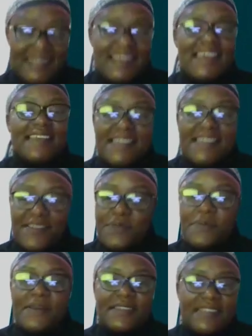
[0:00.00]
Yes,
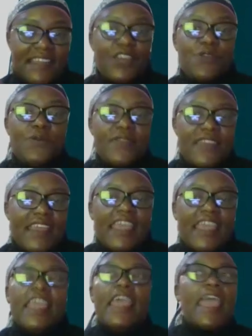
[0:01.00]
100%. And you're
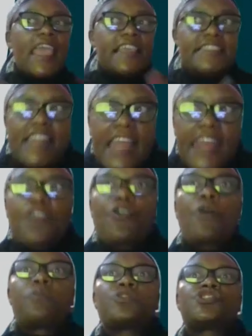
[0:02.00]
thinking it's learning
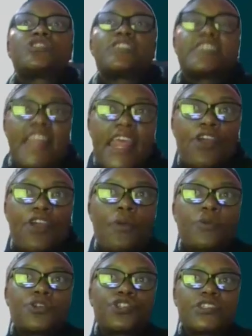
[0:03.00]
opportunities.
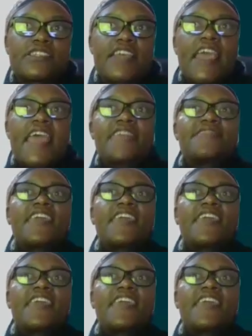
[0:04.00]
Yes.